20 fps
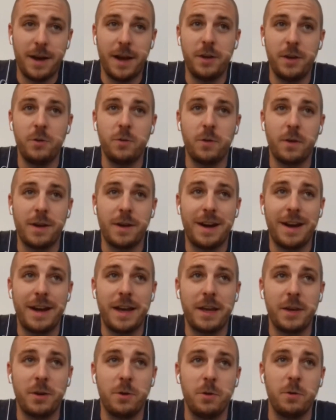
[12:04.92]
I knew a
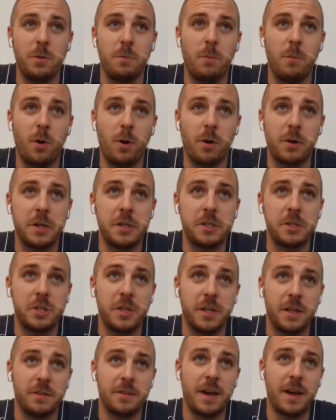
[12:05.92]
guy who mortgaged
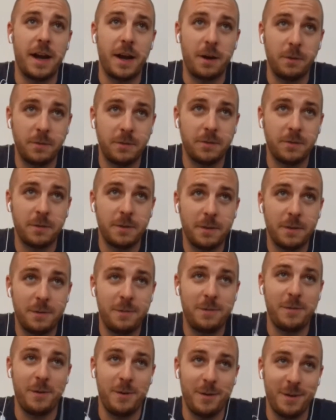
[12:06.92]
his house
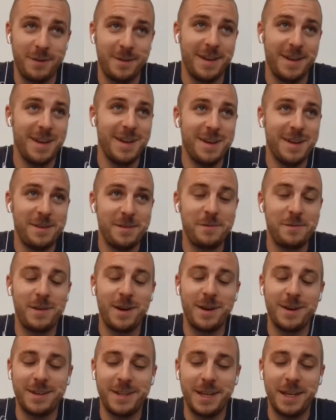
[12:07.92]
for
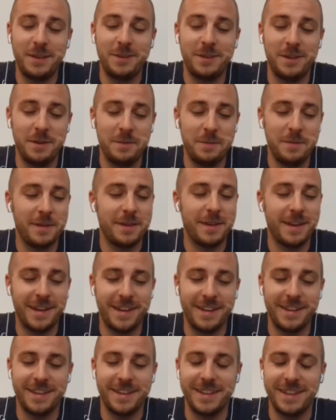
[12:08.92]
Veritasium.
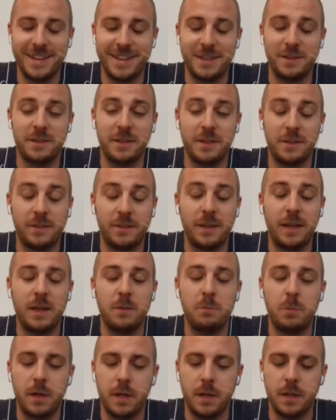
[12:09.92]
It's
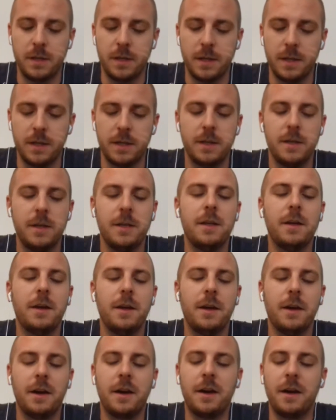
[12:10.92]
insane, but he did,
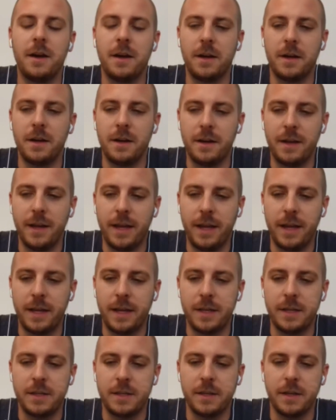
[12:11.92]

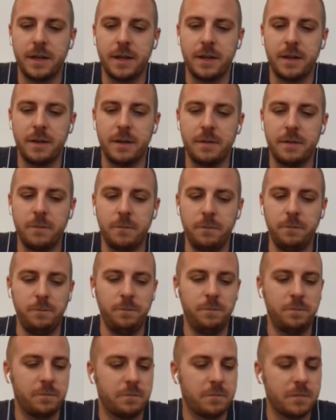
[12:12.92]
and
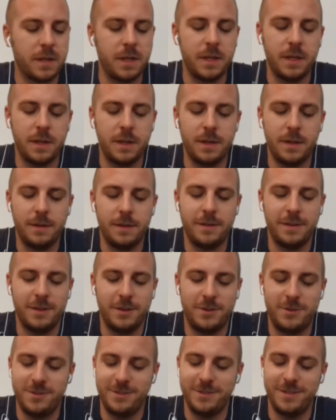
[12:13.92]

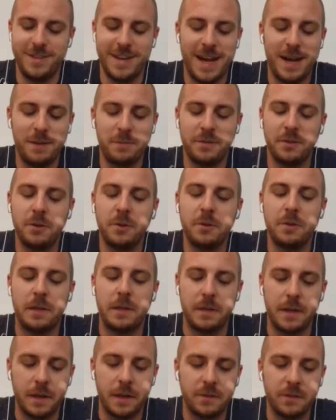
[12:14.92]
it absolutely
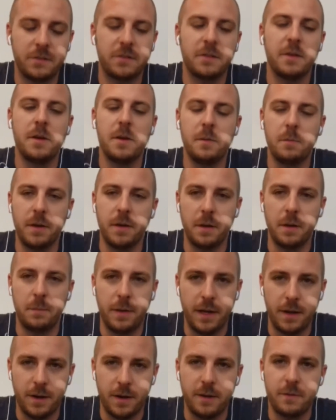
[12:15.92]
nuts. But it
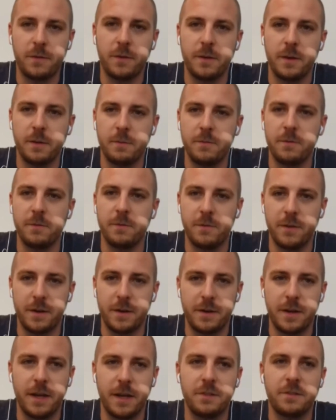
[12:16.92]
paid off for him
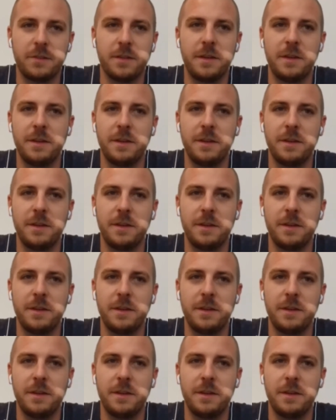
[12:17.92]
very nicely.